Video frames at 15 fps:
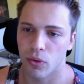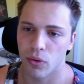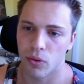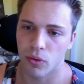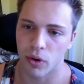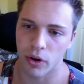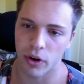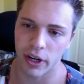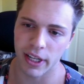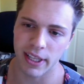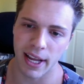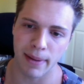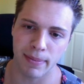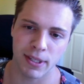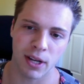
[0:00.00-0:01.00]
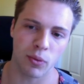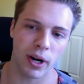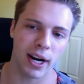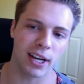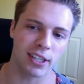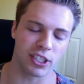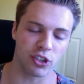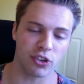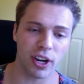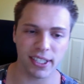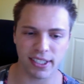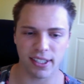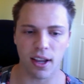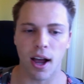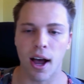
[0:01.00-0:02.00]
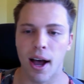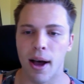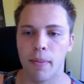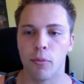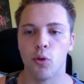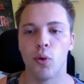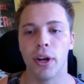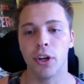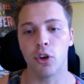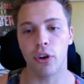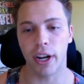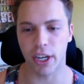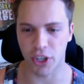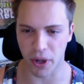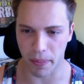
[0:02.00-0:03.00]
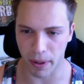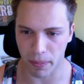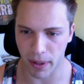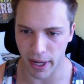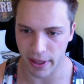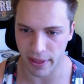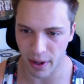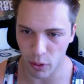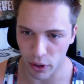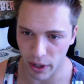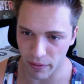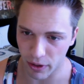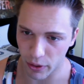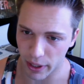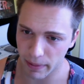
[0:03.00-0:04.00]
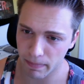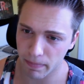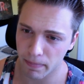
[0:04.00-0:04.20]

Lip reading: Where do I get the Amazon warehouse address? When you create a shipping plan, they will give you it.